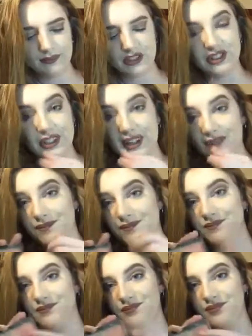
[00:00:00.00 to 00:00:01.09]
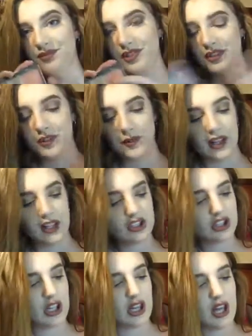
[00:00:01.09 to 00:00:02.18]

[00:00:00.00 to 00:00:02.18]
So yeah, favourite blush.